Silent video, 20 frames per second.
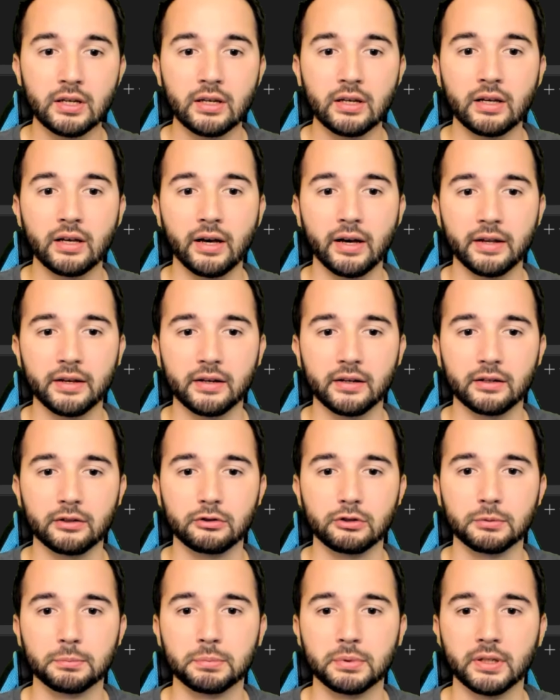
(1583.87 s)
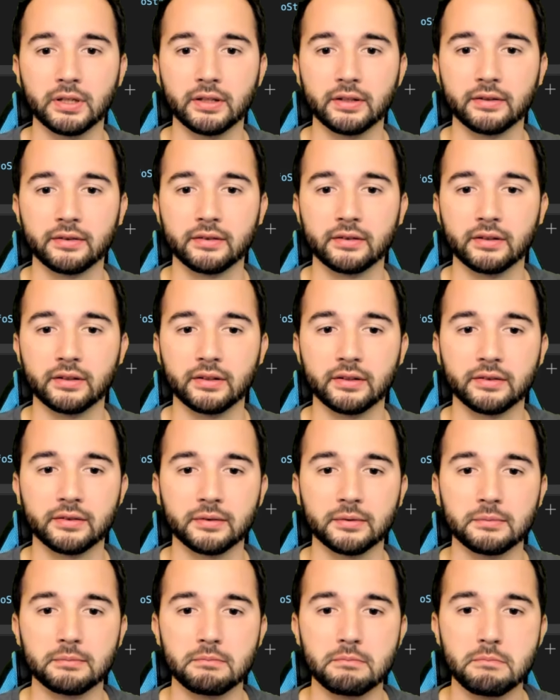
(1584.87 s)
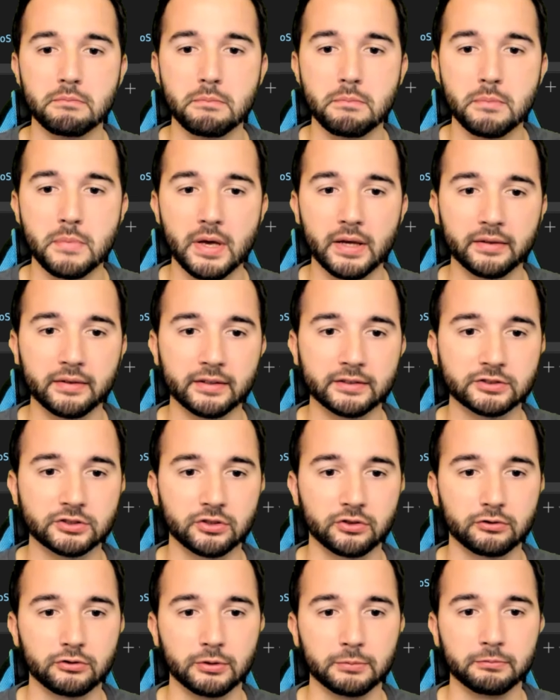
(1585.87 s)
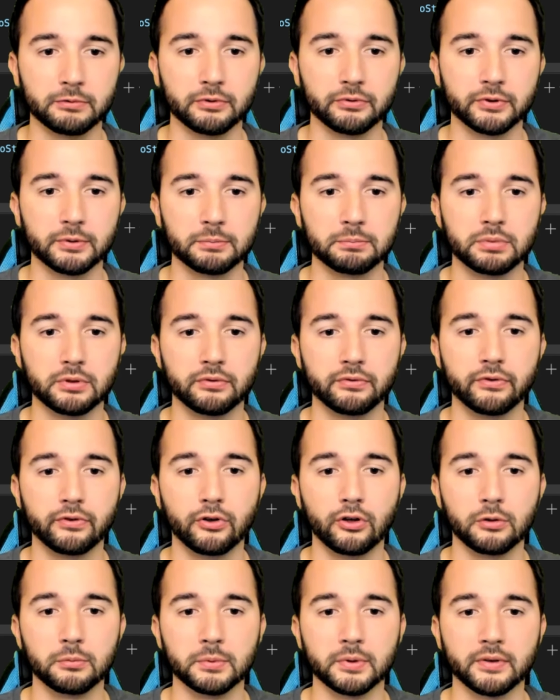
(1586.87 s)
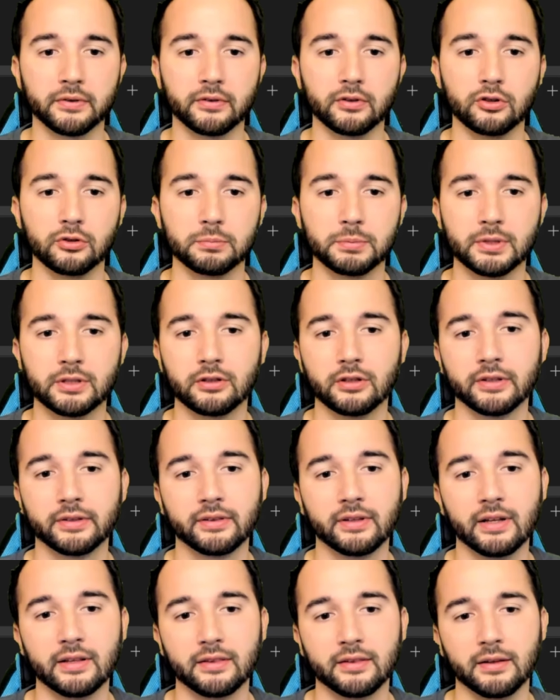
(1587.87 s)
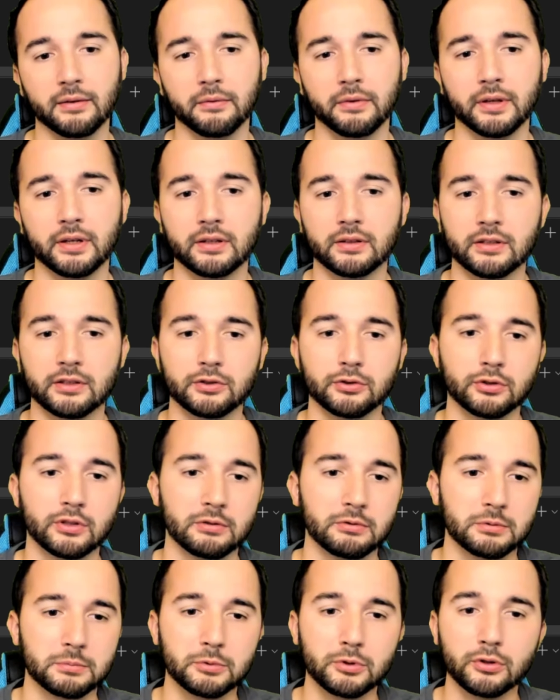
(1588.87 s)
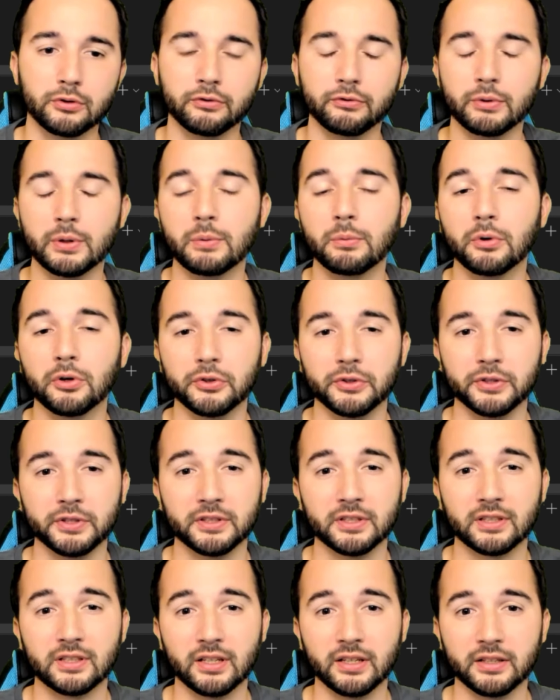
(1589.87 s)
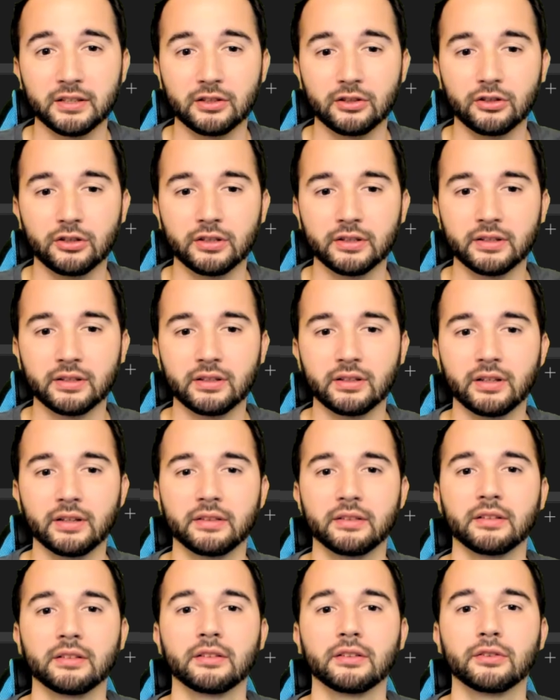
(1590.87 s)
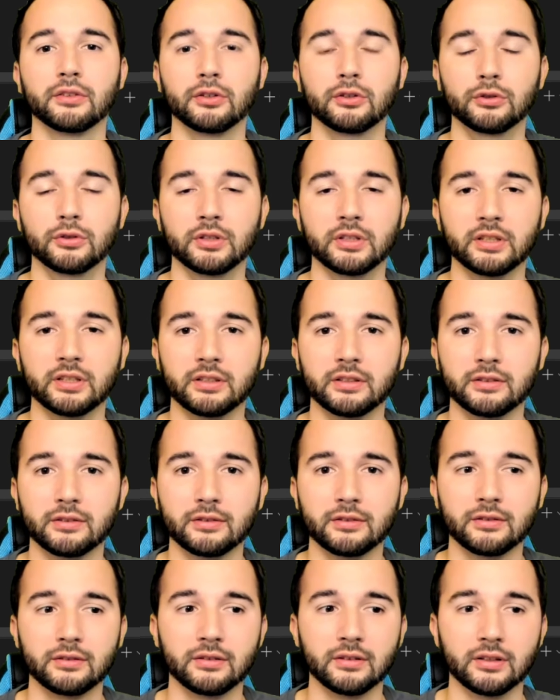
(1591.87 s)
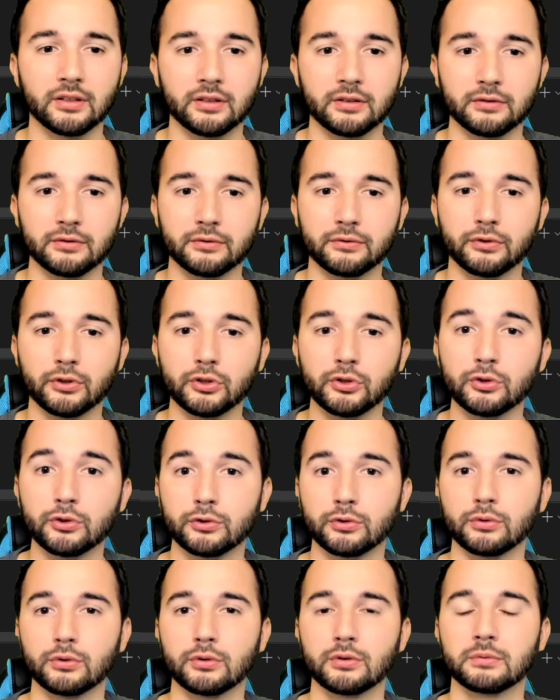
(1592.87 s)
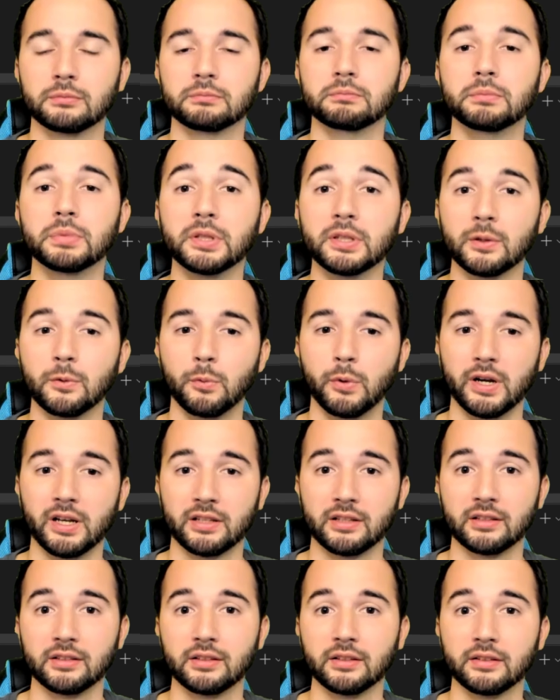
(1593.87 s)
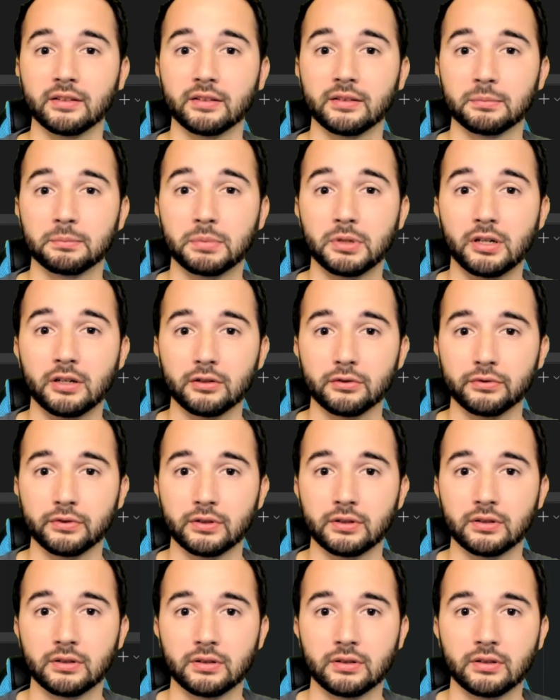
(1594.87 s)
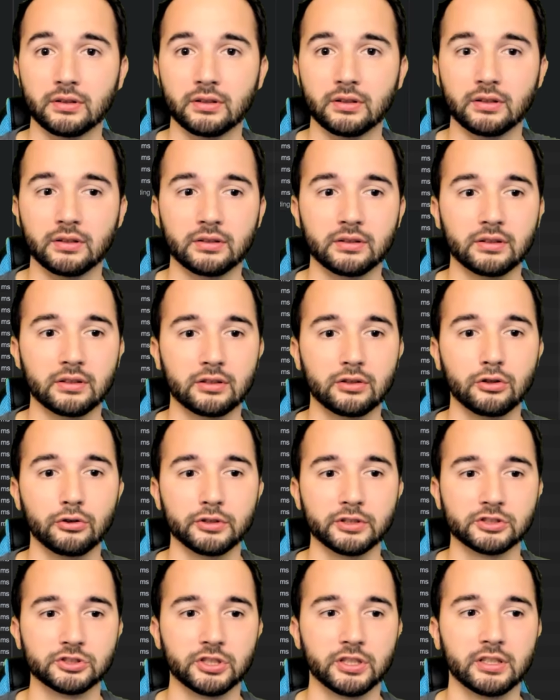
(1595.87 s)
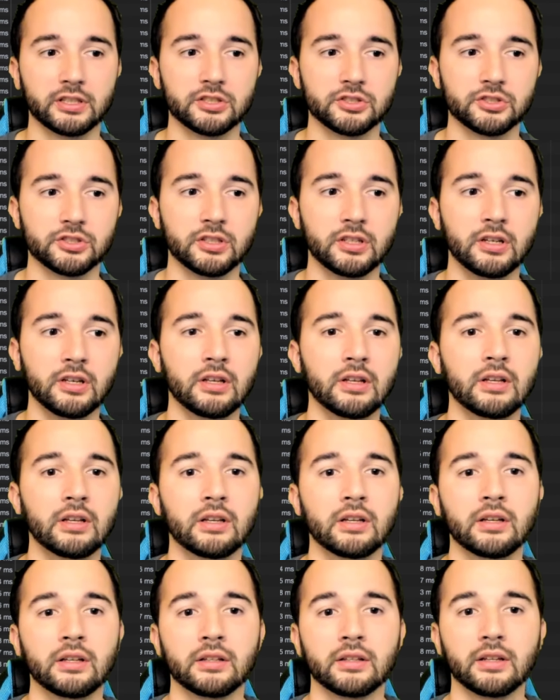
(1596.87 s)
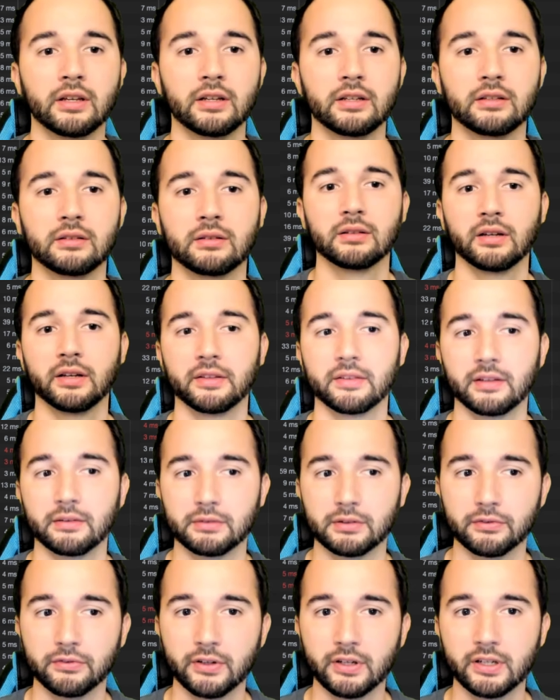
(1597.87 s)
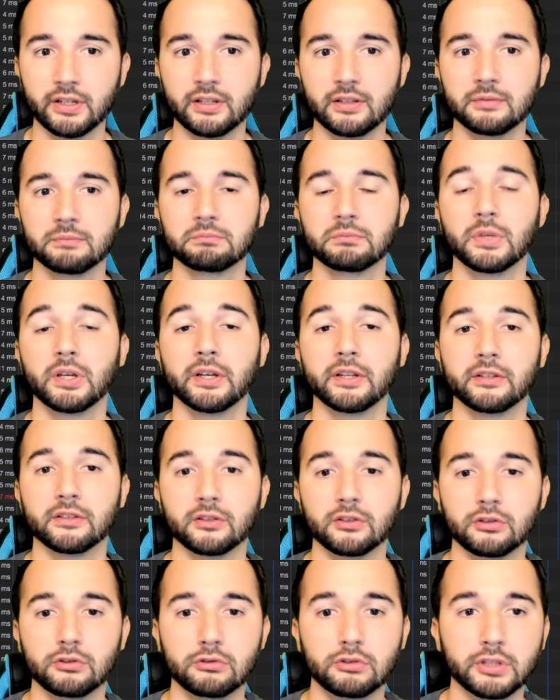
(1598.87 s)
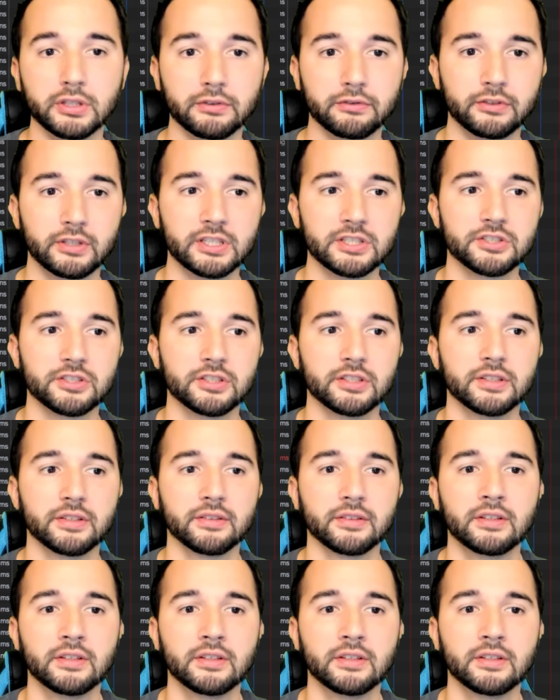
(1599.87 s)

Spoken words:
and I replace this message strip with the performance node, because that's something that you can remove. We won't need it later on, as this is only for you to be aware that this is part of the coding challenge. Then save the file, it refreshes,